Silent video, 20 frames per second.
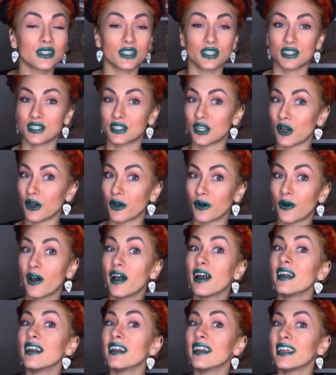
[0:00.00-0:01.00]
So
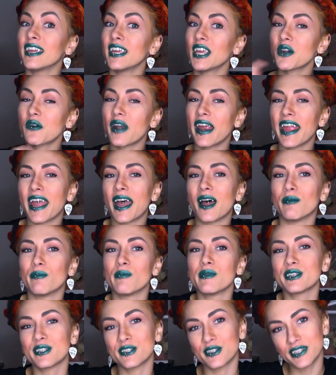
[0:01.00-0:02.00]
here I
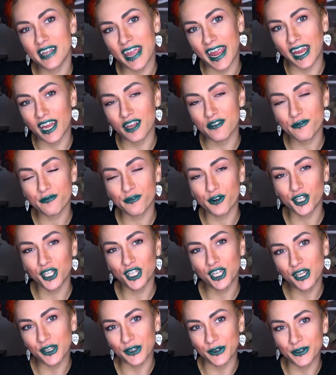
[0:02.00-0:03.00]
am today for
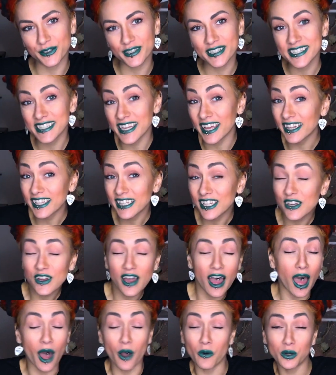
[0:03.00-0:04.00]
you, telling you
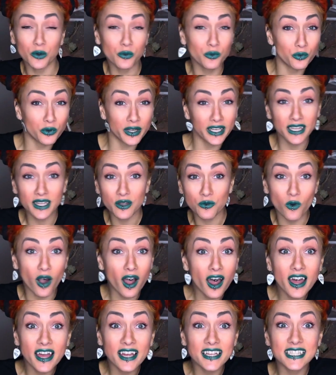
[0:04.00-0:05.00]
how it really
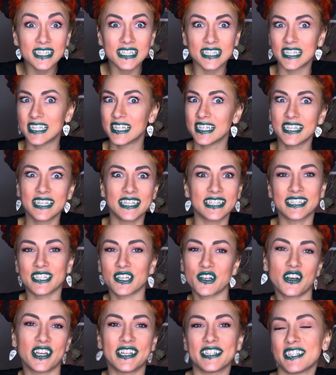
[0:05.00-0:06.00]
was. It's a
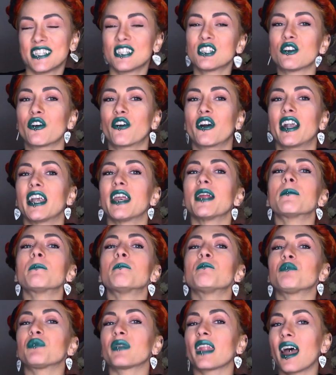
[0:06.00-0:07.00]
crazy story.
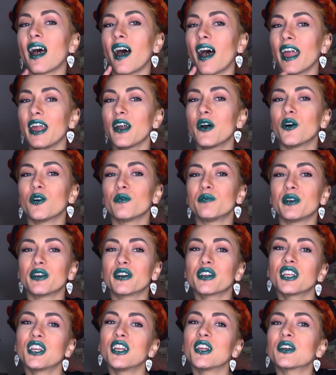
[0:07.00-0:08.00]
I hope
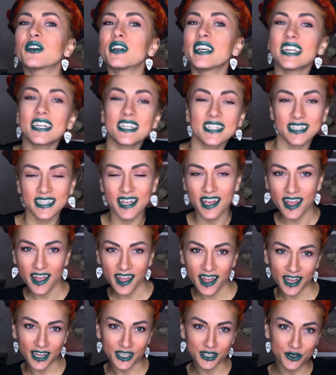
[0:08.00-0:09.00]
you're curious
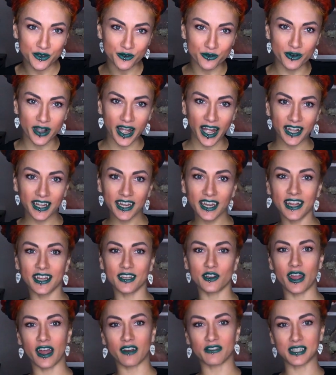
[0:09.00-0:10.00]
and you're ready
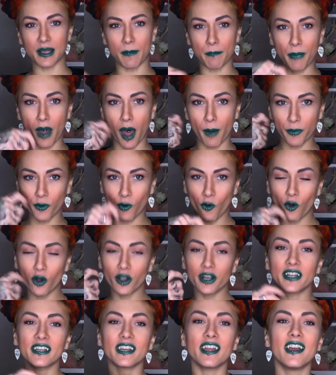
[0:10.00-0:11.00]
and you have some
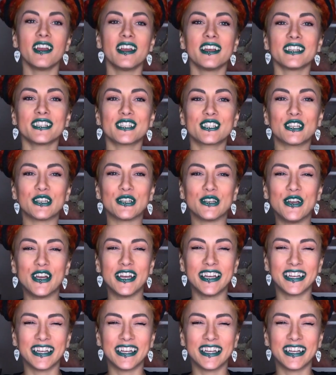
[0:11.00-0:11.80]
popcorn to